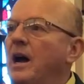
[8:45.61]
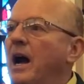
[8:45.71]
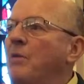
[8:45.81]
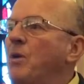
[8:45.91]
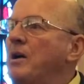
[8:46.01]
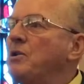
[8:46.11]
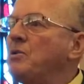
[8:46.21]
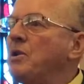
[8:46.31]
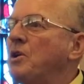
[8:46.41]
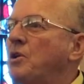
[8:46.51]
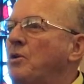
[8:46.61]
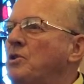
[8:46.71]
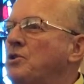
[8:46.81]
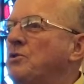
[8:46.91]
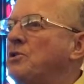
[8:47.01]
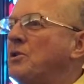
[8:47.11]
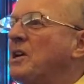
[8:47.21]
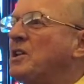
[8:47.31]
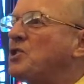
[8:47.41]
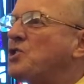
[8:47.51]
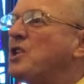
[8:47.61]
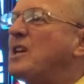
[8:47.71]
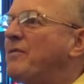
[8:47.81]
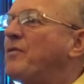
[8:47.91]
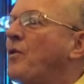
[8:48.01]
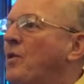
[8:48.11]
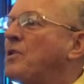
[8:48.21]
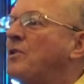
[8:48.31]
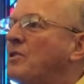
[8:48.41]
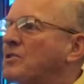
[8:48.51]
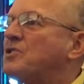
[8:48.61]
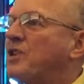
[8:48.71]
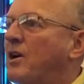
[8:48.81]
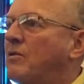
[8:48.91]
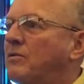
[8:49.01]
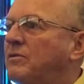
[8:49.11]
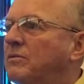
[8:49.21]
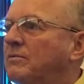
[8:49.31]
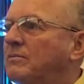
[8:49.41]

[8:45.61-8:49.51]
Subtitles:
I want you to encourage you to see for yourself.